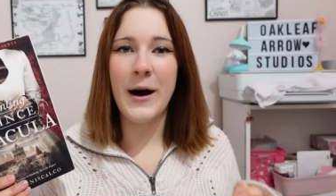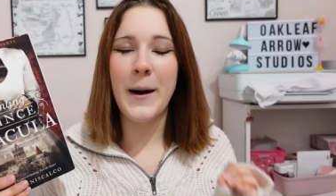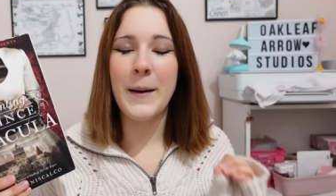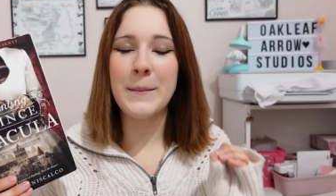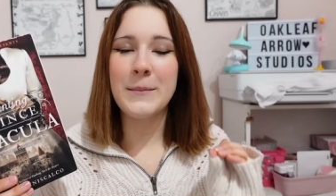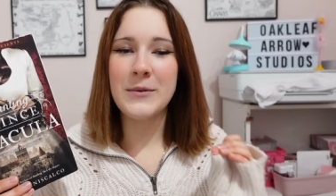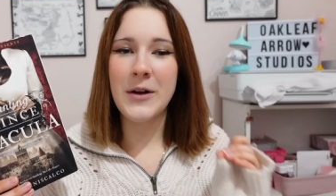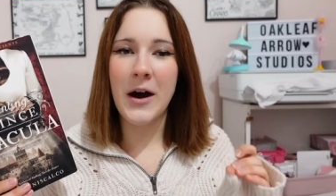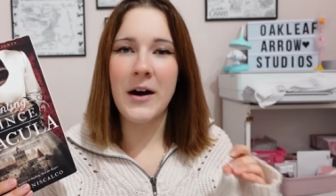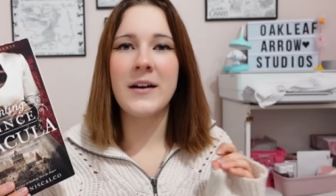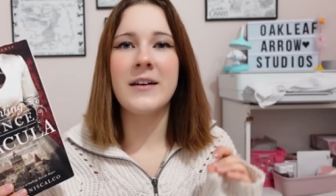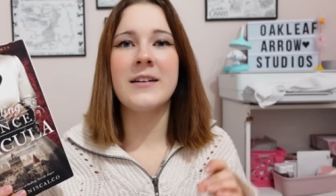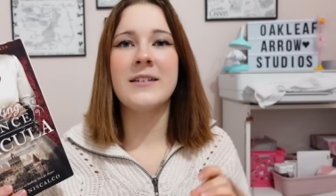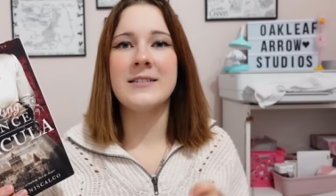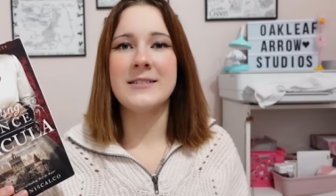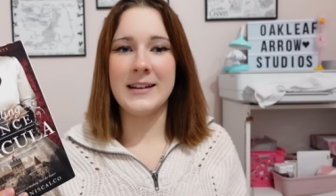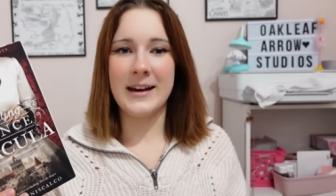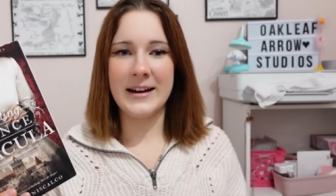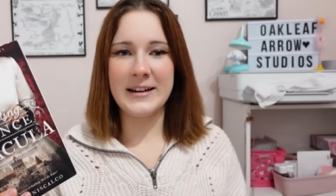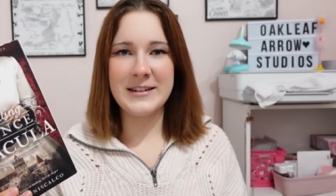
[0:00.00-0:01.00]
I'm not
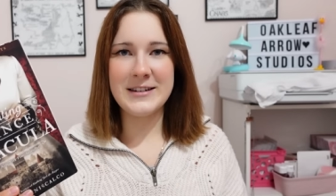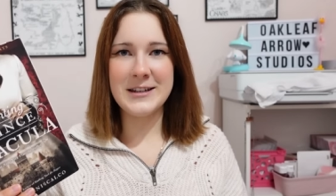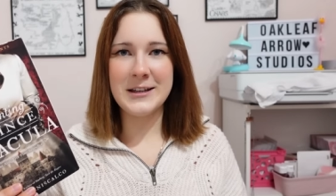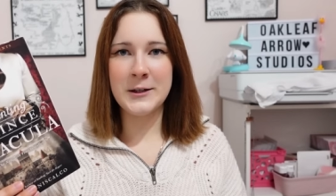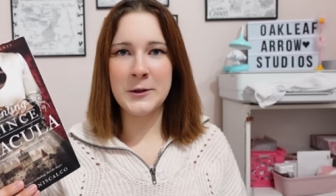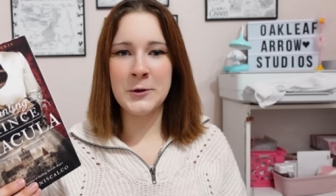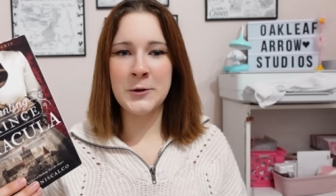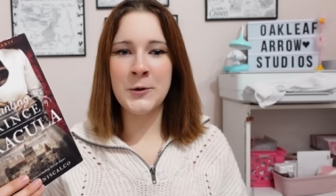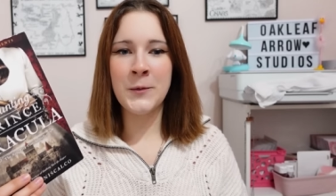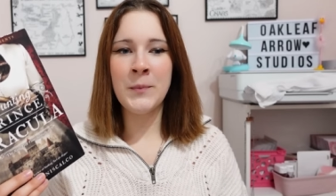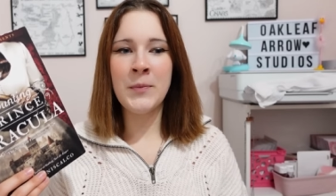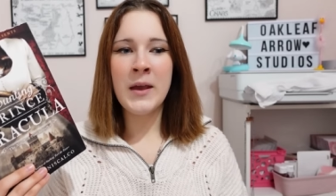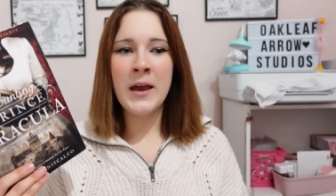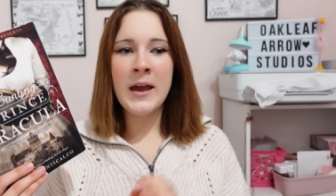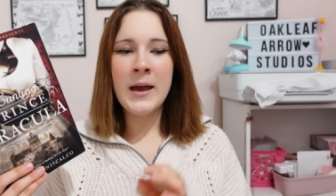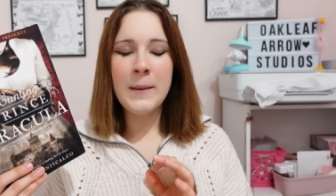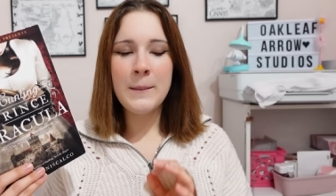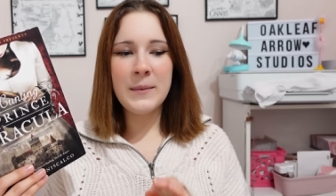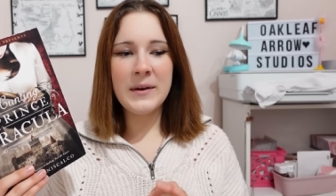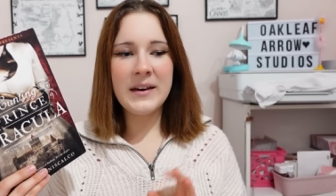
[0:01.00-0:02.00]
gonna lie to you
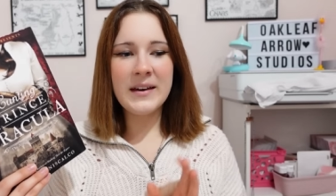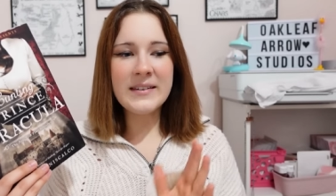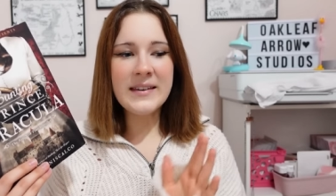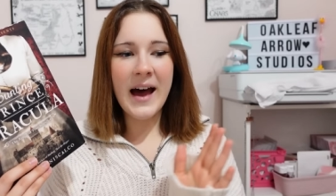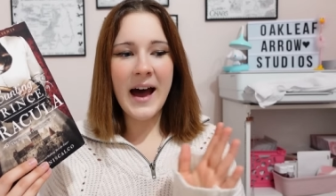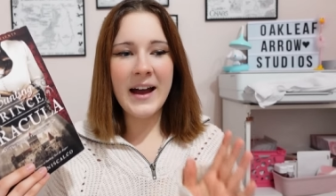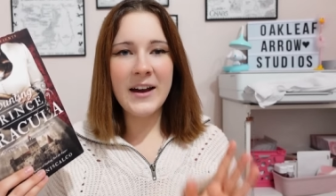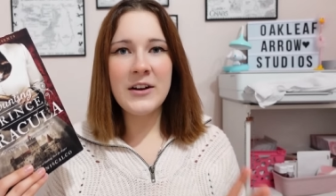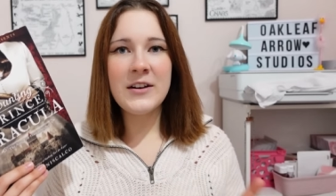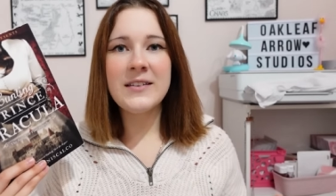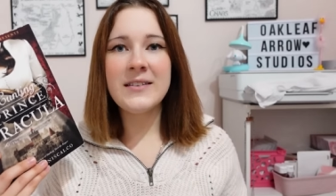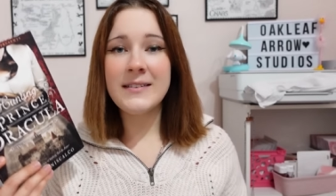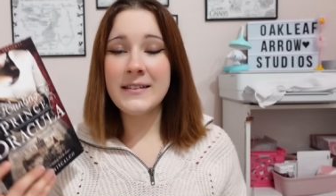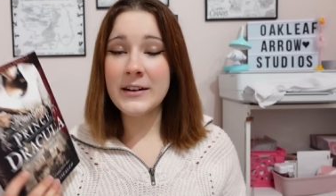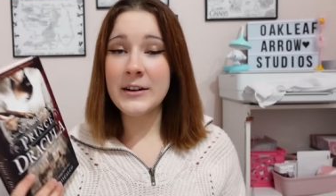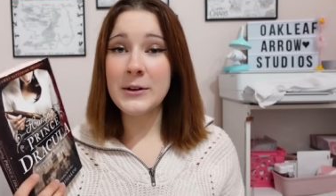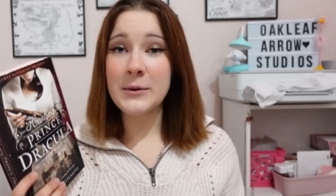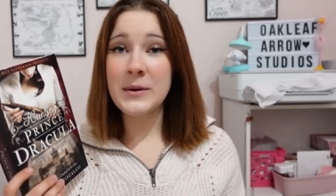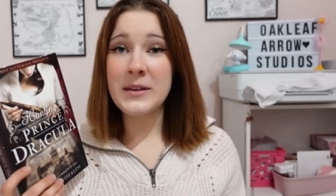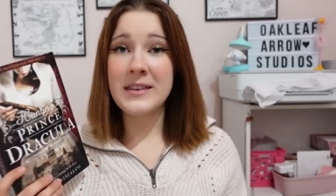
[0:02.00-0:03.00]
because I could
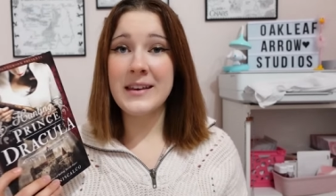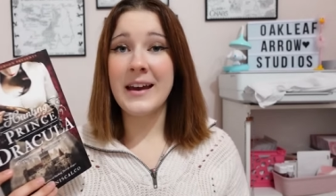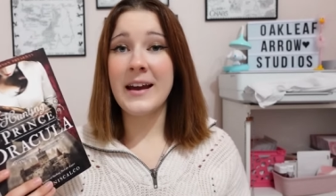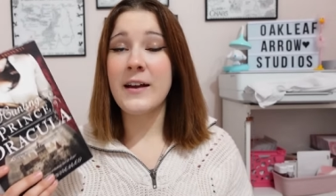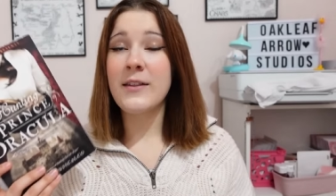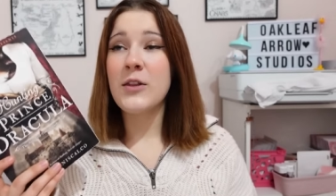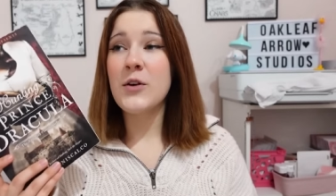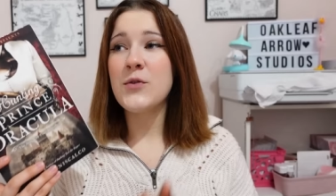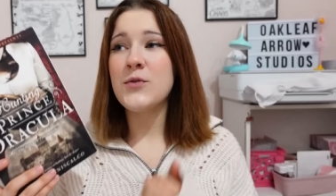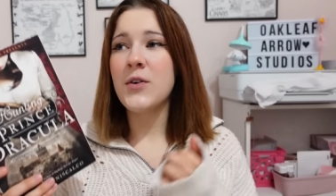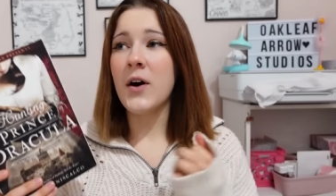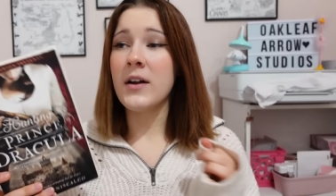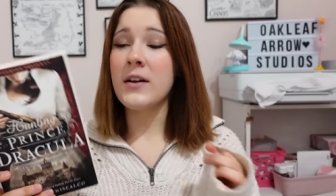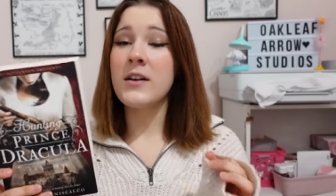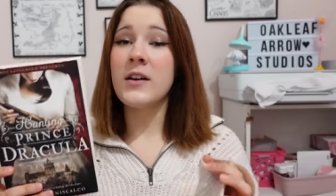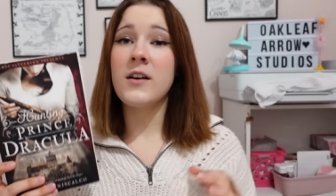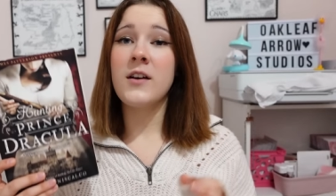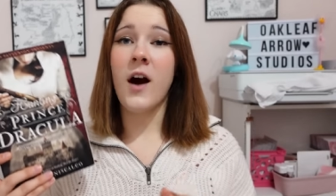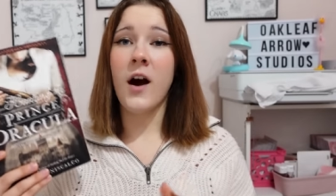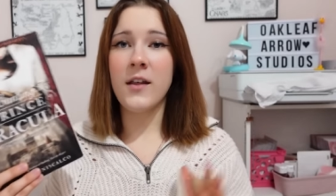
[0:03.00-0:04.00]
deal with like the
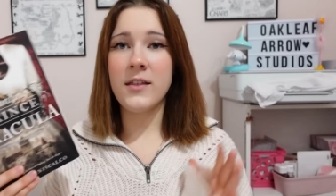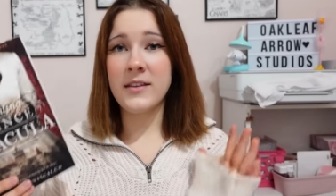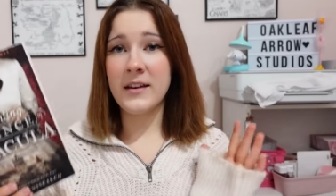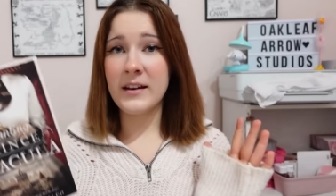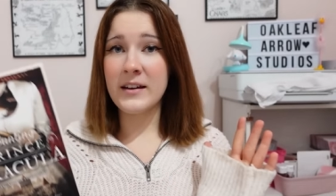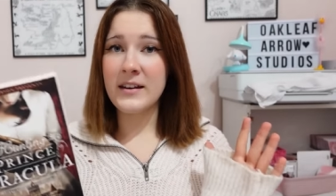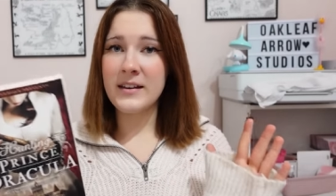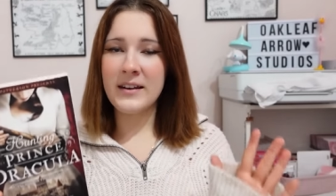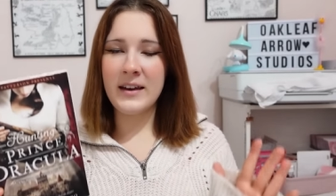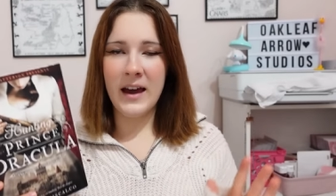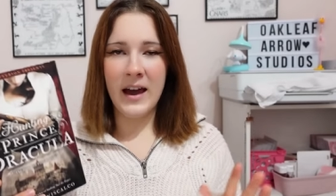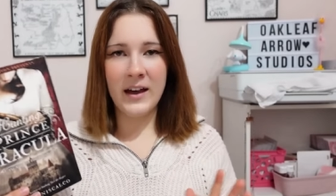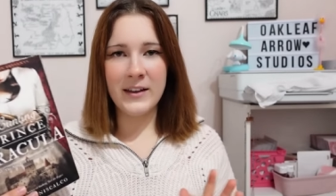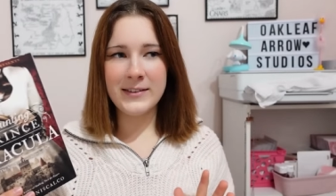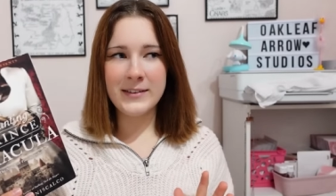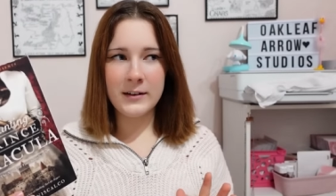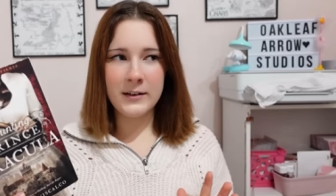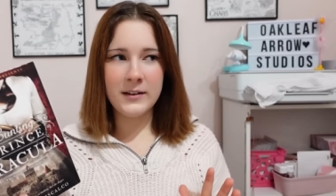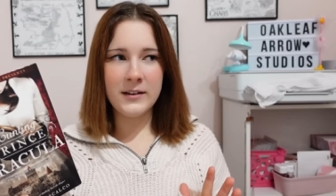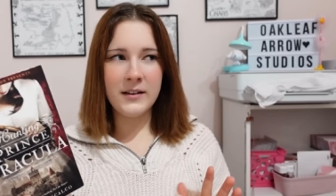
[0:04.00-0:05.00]
fun gothic
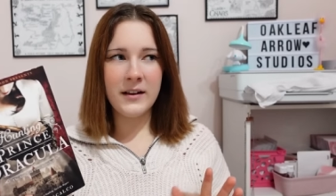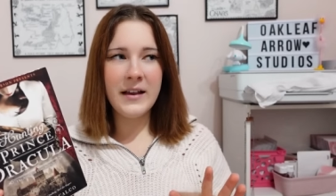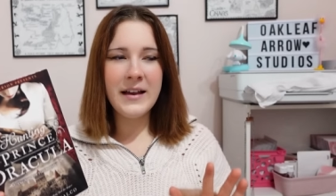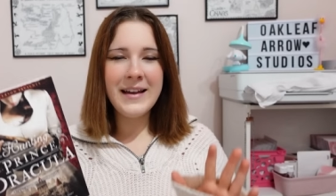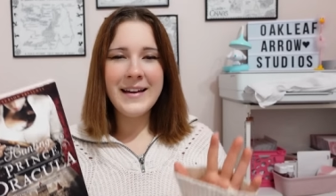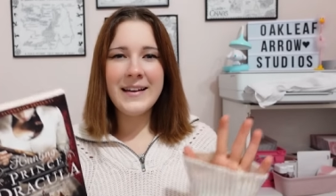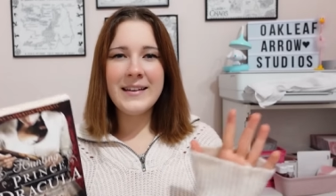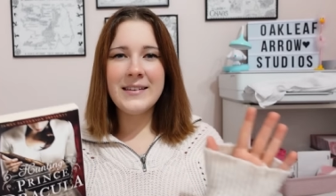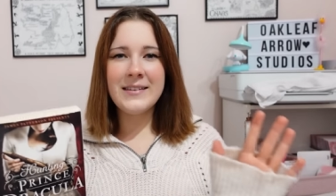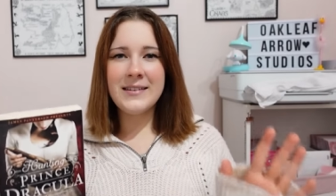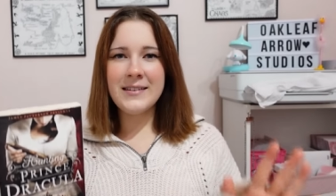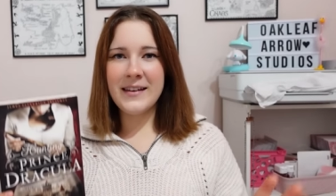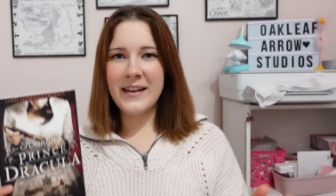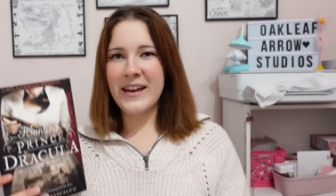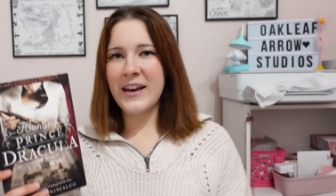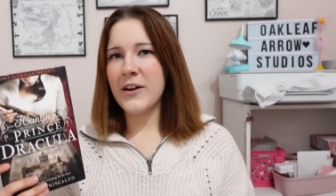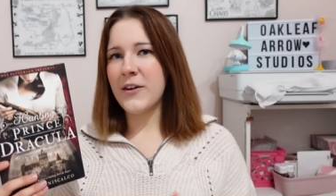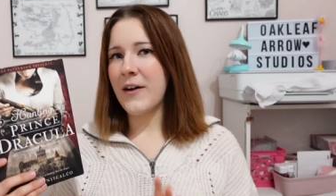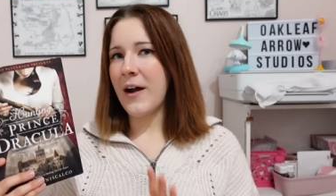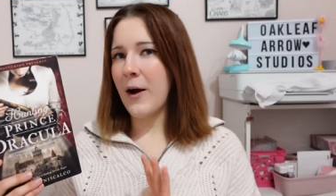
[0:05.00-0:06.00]
castle
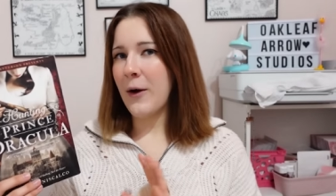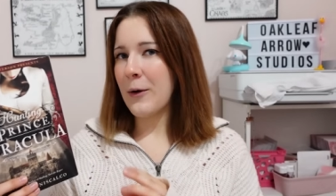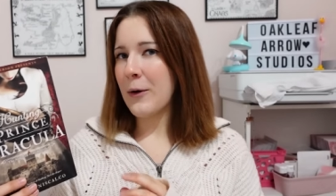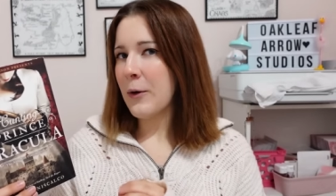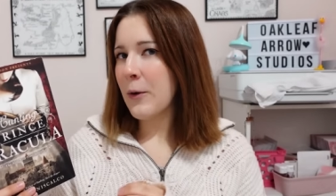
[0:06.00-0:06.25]
sneaking around